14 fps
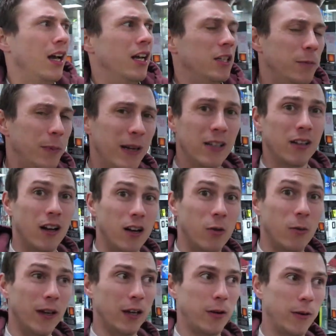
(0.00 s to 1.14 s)
it's been a long
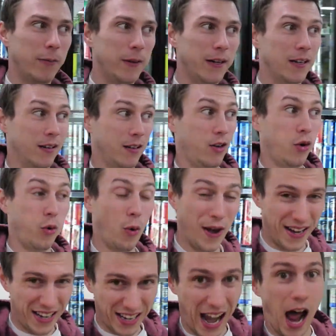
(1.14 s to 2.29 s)
week. We've been
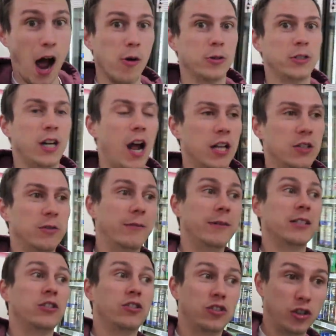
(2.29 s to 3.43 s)
cranking out shots. We've
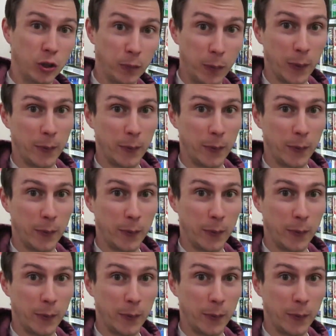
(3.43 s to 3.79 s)
been super